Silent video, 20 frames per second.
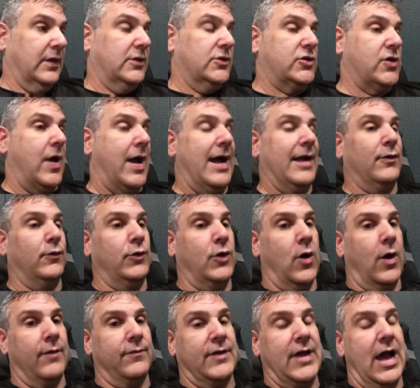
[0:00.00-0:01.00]
So I don't
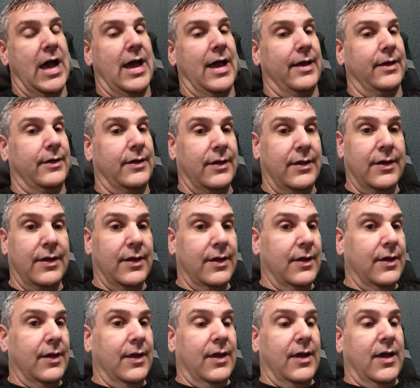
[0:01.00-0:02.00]
know. I've got
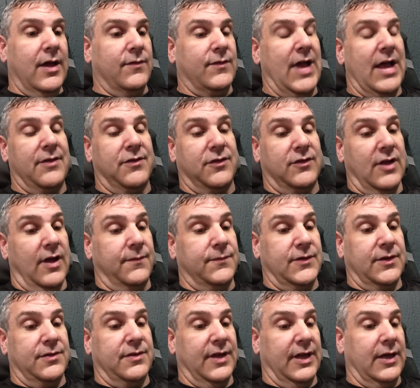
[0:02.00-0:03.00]

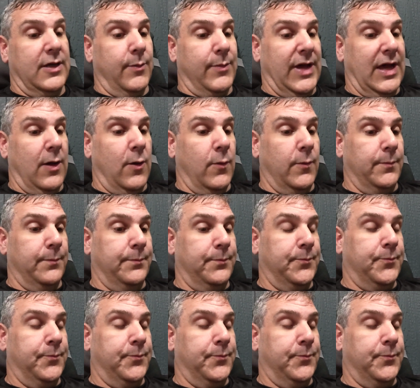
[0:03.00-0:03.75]
stuff to think about.